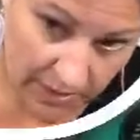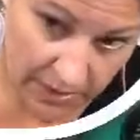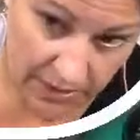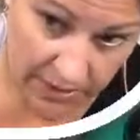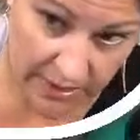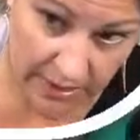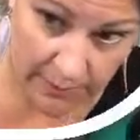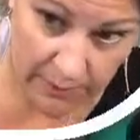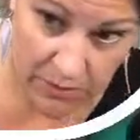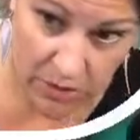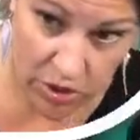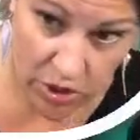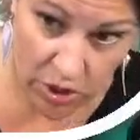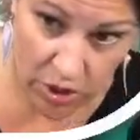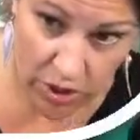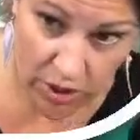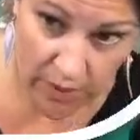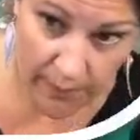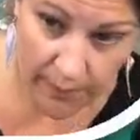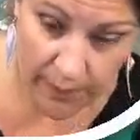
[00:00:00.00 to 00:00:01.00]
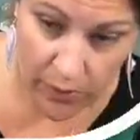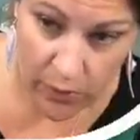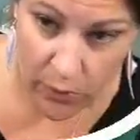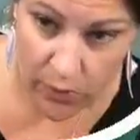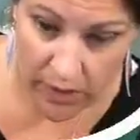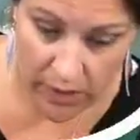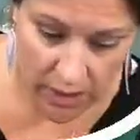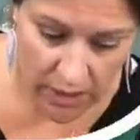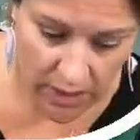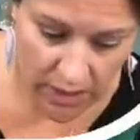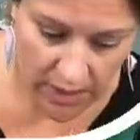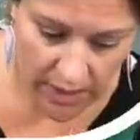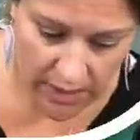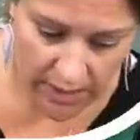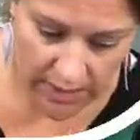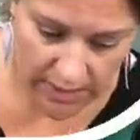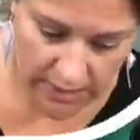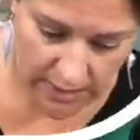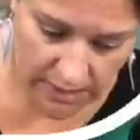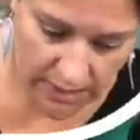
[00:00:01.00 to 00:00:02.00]
some dark polka
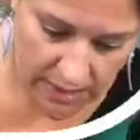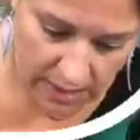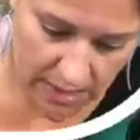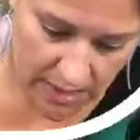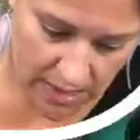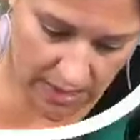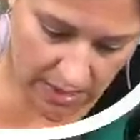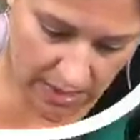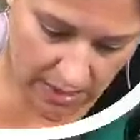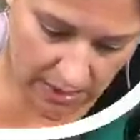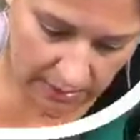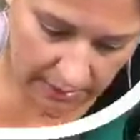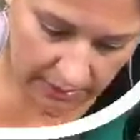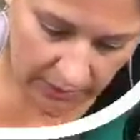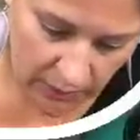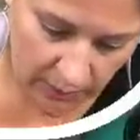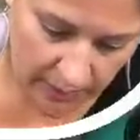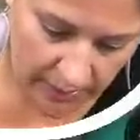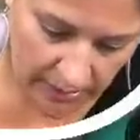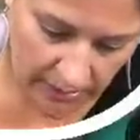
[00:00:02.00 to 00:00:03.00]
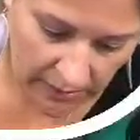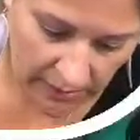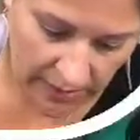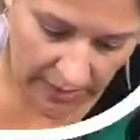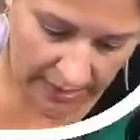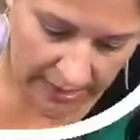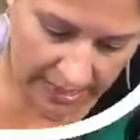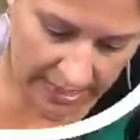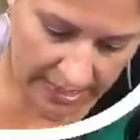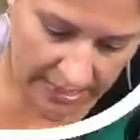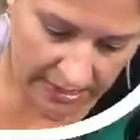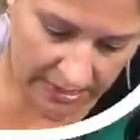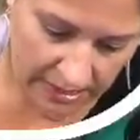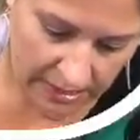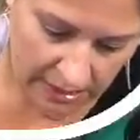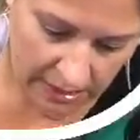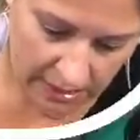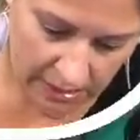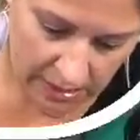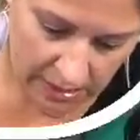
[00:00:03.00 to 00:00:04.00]
dot, a little bit light,